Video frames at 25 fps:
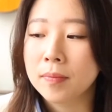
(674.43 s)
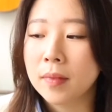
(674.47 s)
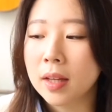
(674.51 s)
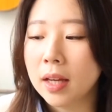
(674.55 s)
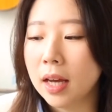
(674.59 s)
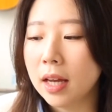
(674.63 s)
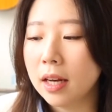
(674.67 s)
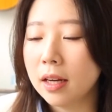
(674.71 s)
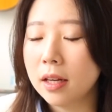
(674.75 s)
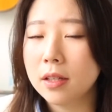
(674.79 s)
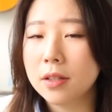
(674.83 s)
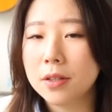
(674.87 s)

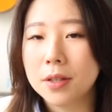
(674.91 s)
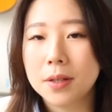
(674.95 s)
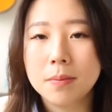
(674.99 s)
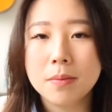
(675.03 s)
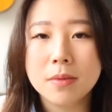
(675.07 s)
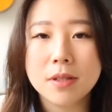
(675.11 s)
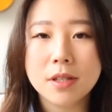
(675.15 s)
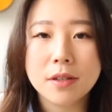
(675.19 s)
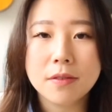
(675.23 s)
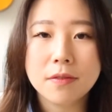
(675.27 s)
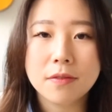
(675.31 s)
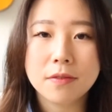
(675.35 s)
And in
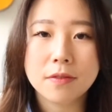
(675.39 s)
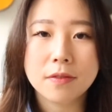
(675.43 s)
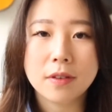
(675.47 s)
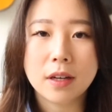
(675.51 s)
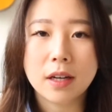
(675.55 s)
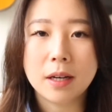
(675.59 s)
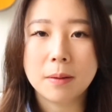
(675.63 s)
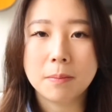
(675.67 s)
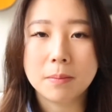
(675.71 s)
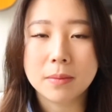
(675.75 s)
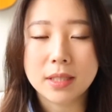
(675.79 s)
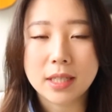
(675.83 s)
terms of
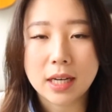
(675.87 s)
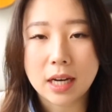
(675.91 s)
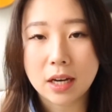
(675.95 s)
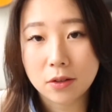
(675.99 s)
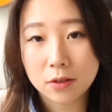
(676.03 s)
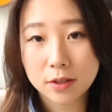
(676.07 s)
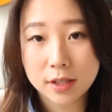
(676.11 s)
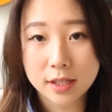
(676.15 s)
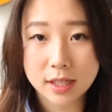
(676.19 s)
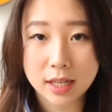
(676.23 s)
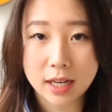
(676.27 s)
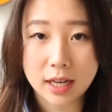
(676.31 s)

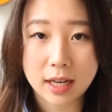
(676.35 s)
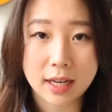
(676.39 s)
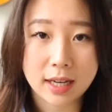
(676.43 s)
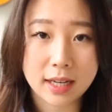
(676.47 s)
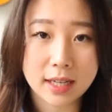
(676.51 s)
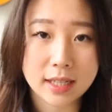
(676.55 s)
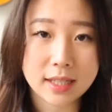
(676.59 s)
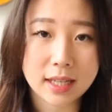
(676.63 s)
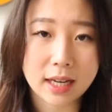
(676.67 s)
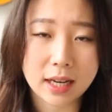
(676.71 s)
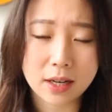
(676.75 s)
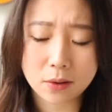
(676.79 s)

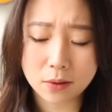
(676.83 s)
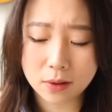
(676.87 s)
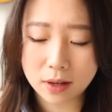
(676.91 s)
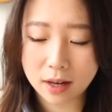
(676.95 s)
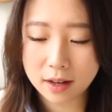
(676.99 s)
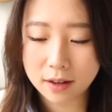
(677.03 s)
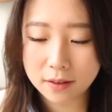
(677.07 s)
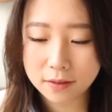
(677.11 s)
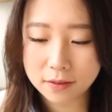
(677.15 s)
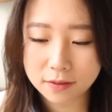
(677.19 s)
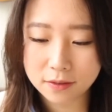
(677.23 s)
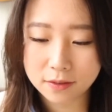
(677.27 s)
downsides, I don't
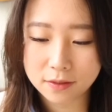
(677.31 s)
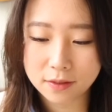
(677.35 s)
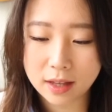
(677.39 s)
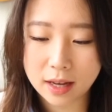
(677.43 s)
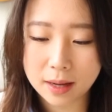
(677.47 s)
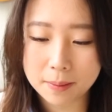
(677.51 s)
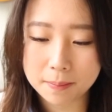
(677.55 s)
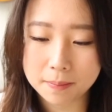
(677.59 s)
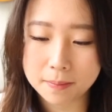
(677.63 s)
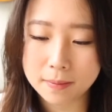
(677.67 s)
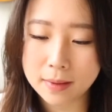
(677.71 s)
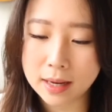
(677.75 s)
have
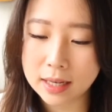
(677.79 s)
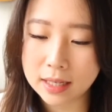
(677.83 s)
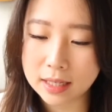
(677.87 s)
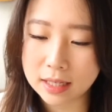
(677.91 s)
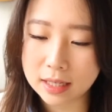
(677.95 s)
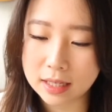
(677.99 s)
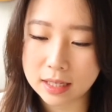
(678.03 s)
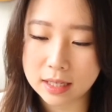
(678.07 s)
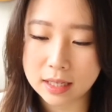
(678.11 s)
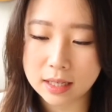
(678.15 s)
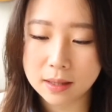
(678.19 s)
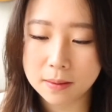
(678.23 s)
that
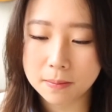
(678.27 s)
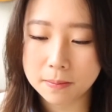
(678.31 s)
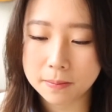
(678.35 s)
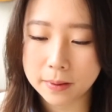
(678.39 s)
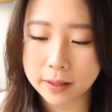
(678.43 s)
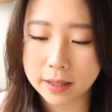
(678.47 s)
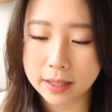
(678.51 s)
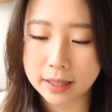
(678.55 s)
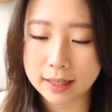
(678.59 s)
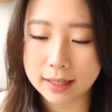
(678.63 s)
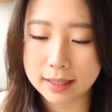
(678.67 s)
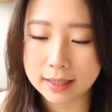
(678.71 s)
many,
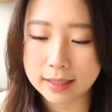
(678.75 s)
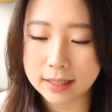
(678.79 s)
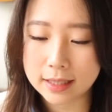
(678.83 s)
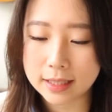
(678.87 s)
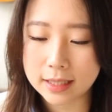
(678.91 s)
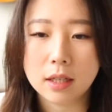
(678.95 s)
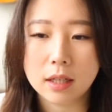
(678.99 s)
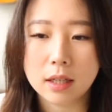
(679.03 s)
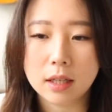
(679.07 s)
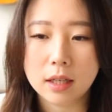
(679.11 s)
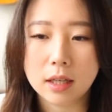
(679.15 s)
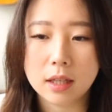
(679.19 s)

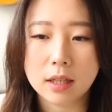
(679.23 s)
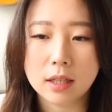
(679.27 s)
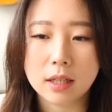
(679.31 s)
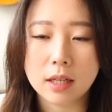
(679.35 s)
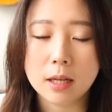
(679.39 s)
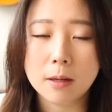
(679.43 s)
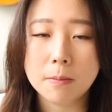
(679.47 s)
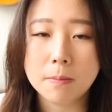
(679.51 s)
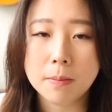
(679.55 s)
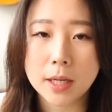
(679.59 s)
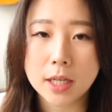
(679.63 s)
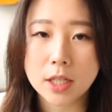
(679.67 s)
but in
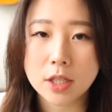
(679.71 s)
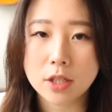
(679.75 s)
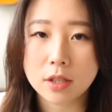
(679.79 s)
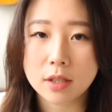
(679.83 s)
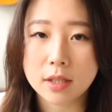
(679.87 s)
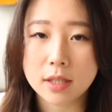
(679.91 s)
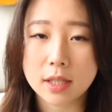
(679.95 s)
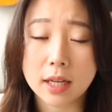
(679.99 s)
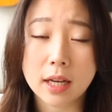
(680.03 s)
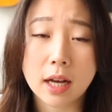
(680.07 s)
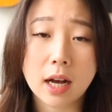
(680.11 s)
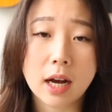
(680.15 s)

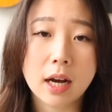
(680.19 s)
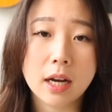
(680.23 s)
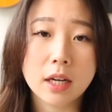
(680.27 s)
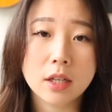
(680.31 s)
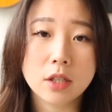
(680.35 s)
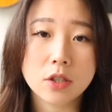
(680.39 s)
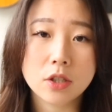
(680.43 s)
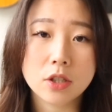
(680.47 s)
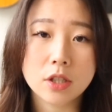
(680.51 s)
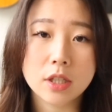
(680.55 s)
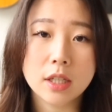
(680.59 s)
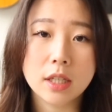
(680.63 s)
inpatient
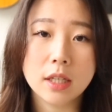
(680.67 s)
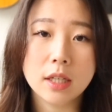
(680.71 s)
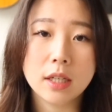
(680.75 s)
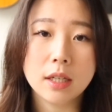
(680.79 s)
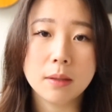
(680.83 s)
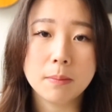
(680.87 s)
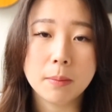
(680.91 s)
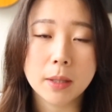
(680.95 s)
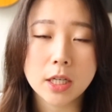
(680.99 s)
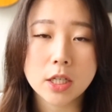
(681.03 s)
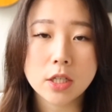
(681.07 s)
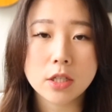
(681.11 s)

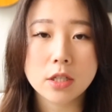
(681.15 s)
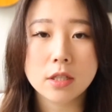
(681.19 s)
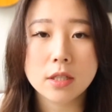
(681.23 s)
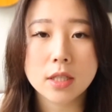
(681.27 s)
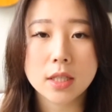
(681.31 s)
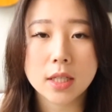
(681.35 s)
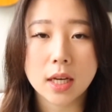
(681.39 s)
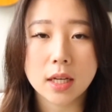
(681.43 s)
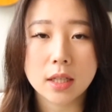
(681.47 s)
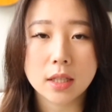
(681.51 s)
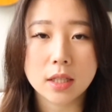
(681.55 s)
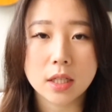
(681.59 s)
psychiatry,
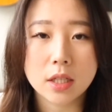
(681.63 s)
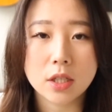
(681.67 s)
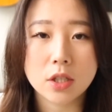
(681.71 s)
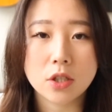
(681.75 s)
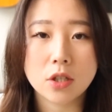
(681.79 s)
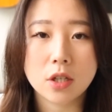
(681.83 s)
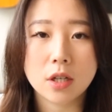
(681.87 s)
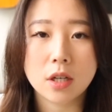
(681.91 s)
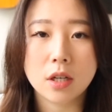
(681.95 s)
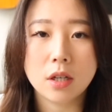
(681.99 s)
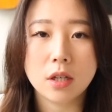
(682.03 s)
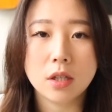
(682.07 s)
patients get
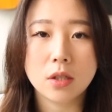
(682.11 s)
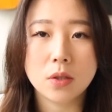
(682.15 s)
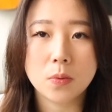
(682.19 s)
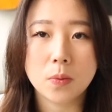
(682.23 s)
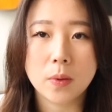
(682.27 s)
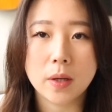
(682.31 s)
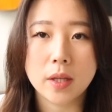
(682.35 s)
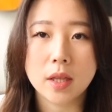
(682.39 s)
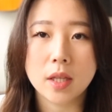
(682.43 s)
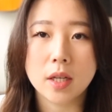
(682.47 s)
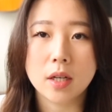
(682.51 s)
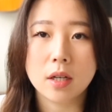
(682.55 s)
discharged
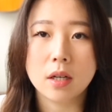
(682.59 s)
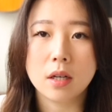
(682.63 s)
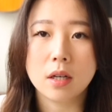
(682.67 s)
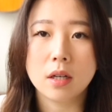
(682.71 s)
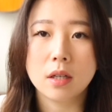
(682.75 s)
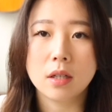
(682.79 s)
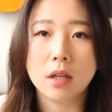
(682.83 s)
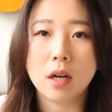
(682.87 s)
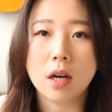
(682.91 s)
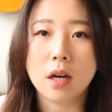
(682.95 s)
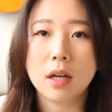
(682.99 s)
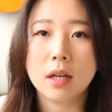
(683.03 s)
when
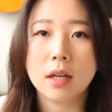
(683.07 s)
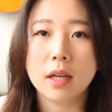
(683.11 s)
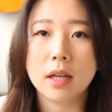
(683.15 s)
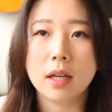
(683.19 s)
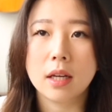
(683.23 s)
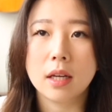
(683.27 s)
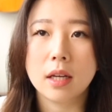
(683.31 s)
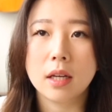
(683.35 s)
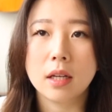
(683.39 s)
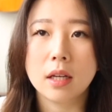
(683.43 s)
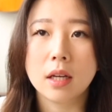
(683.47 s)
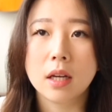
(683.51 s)
they're not
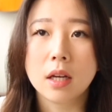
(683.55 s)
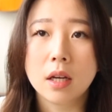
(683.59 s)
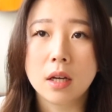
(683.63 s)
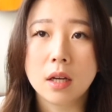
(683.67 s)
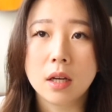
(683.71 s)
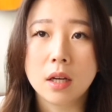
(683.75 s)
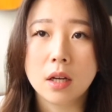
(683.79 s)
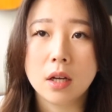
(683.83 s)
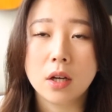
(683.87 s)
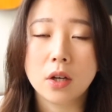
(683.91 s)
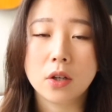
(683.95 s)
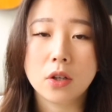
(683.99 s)
in
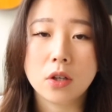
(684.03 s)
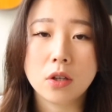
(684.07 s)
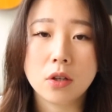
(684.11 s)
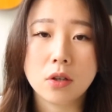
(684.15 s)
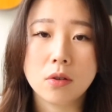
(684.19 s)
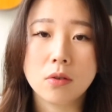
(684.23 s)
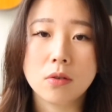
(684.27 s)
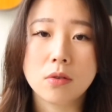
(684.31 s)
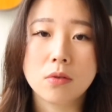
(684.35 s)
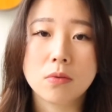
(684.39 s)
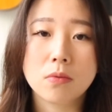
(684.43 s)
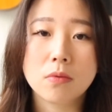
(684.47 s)

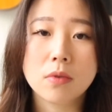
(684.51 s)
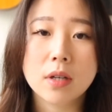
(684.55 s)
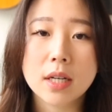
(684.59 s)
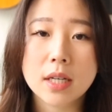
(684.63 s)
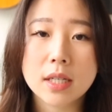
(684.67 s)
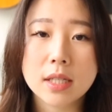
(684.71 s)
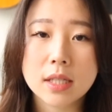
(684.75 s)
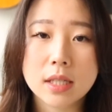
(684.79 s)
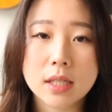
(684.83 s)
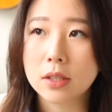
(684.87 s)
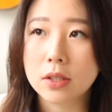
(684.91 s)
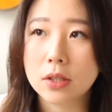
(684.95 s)
acute
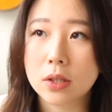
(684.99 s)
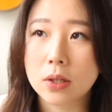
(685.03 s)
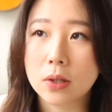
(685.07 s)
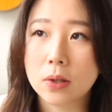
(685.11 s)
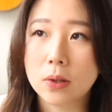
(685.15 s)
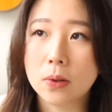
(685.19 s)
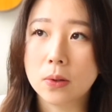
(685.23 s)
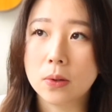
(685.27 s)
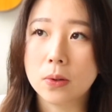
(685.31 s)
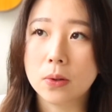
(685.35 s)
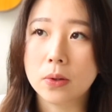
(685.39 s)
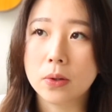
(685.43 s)
risk,
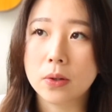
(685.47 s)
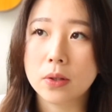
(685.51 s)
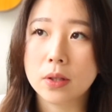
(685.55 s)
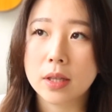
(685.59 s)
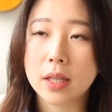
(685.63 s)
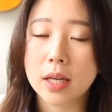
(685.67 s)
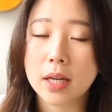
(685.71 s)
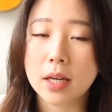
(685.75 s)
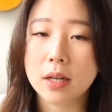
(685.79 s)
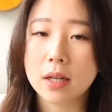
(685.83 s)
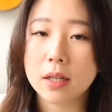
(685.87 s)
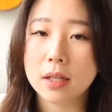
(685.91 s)
so
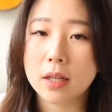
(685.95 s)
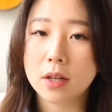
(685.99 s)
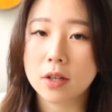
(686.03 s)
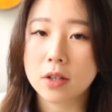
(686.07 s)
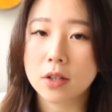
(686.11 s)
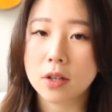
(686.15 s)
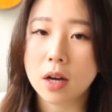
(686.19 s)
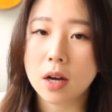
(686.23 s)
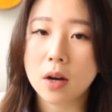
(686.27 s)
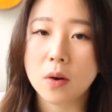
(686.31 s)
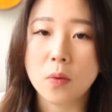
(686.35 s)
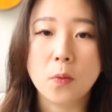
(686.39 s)

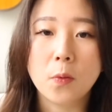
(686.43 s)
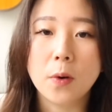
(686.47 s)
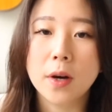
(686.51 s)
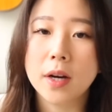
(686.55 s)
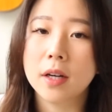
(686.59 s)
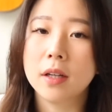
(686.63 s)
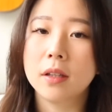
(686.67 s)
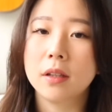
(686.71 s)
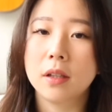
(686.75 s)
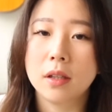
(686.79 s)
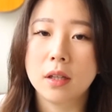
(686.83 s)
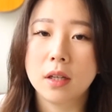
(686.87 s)
they're not
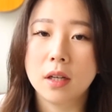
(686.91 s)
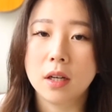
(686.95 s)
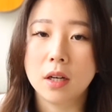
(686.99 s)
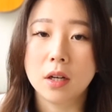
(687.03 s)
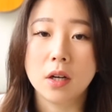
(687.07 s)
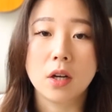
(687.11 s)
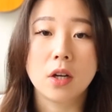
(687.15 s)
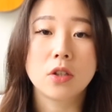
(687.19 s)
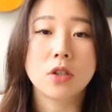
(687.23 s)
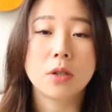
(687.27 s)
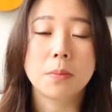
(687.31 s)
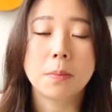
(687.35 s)
well
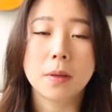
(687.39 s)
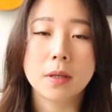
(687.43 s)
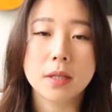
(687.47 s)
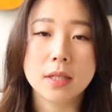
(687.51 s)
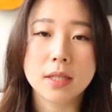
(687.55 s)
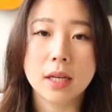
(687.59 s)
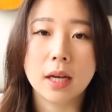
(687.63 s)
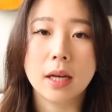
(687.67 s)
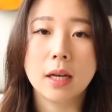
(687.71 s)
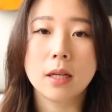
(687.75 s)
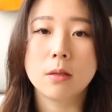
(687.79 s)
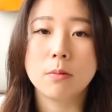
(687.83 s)

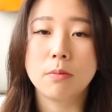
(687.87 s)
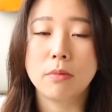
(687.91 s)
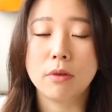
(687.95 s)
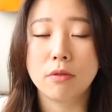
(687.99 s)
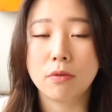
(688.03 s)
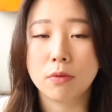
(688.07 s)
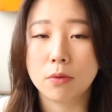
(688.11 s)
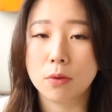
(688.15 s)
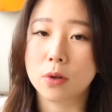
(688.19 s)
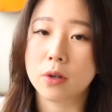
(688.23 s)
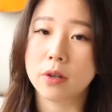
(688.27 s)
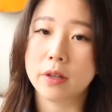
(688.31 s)
100%
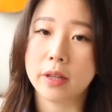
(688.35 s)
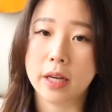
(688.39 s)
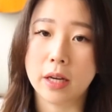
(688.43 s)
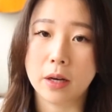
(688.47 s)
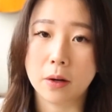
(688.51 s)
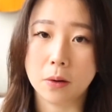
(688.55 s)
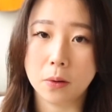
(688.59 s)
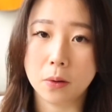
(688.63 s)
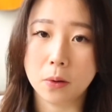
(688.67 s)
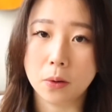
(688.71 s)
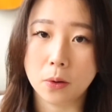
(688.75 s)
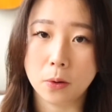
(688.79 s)
before they
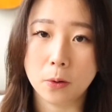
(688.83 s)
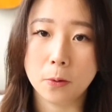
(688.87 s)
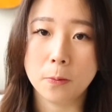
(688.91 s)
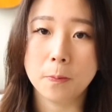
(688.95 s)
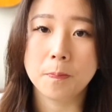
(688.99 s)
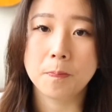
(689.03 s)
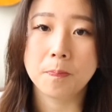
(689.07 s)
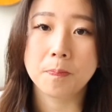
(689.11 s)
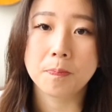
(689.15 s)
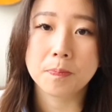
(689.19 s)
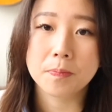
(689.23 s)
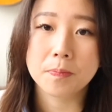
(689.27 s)
go
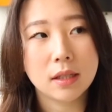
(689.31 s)
home,